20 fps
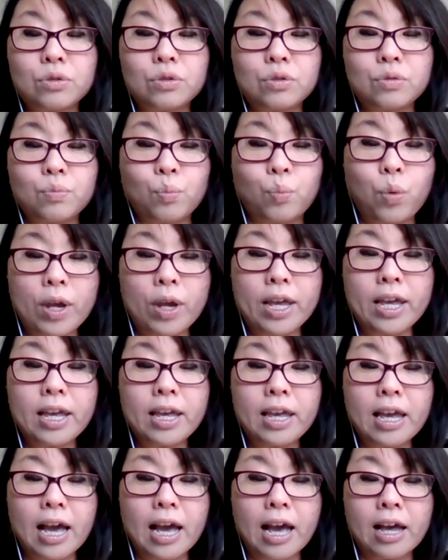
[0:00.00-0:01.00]

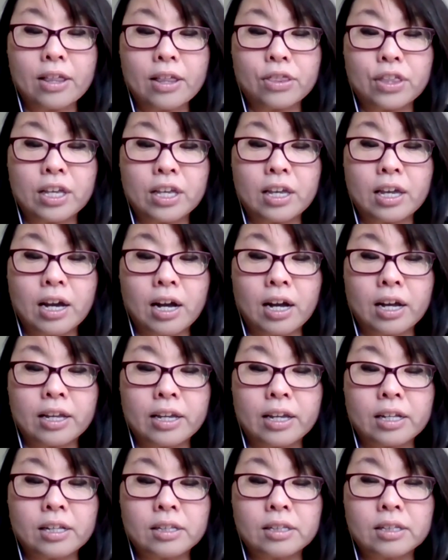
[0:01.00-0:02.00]
We at the
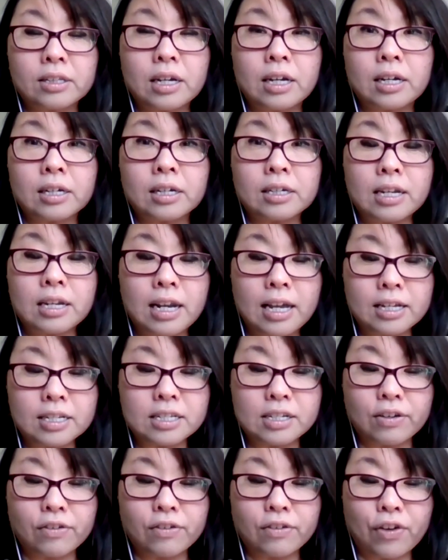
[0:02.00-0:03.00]
IEL
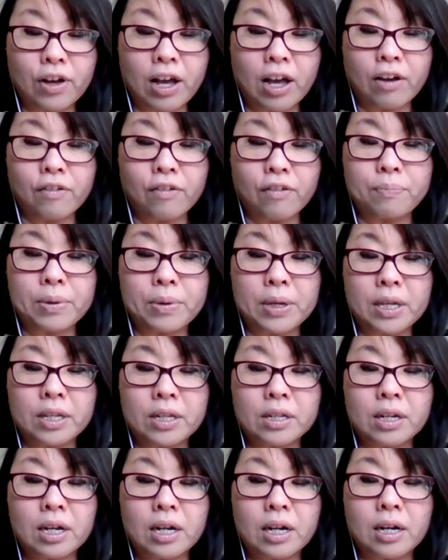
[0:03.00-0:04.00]
Collective have
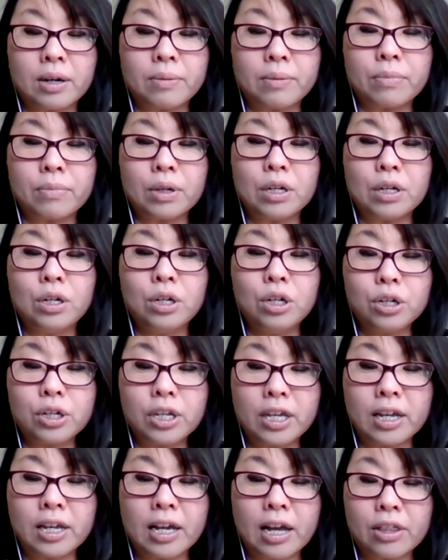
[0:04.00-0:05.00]
been
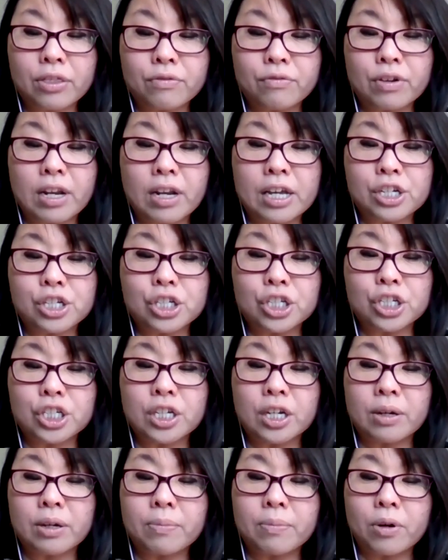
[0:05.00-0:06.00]
looking at the
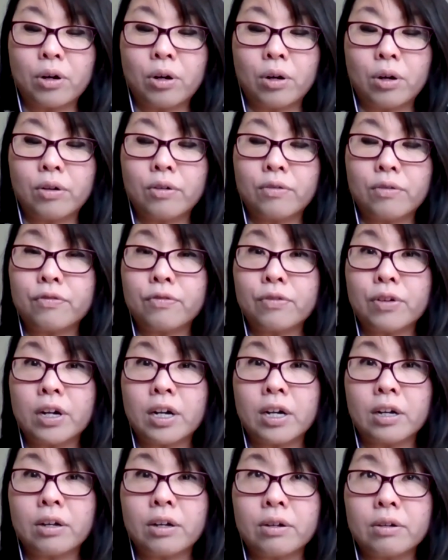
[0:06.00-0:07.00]
relationship of
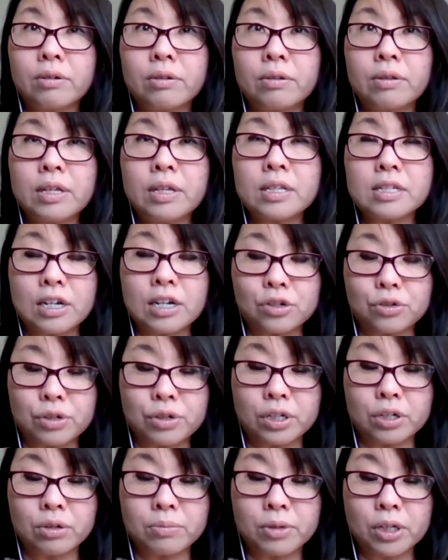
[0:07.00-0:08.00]
international
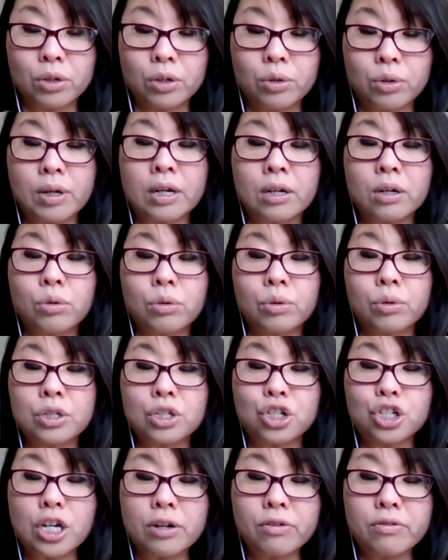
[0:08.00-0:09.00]
economic law and law in
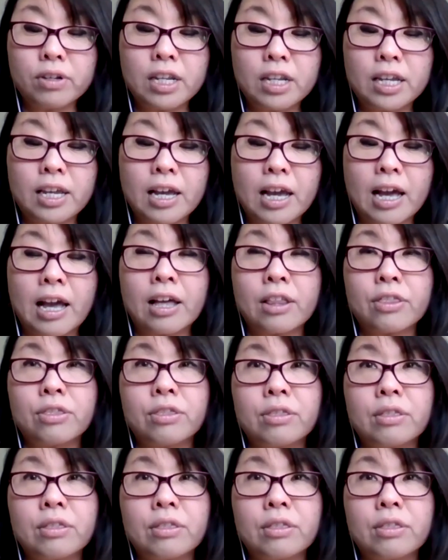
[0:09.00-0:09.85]
generally, and